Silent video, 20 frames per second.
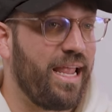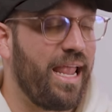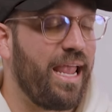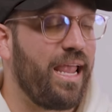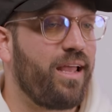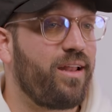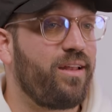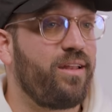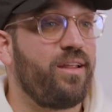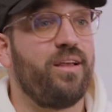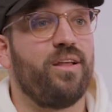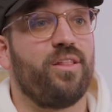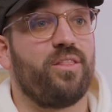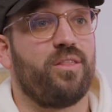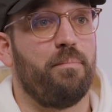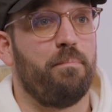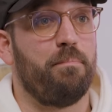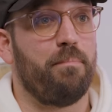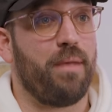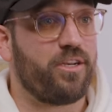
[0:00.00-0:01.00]
and
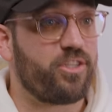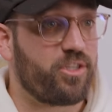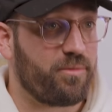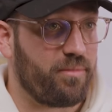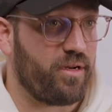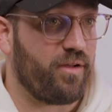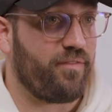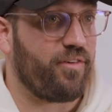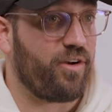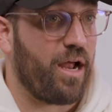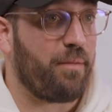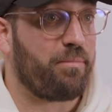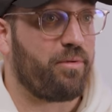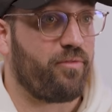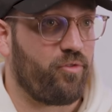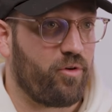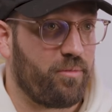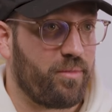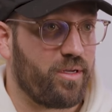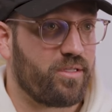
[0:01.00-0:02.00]
the measurement of your ad
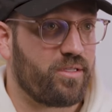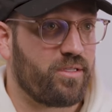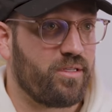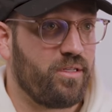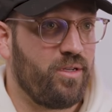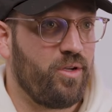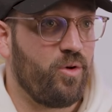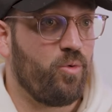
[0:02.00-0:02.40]
performance.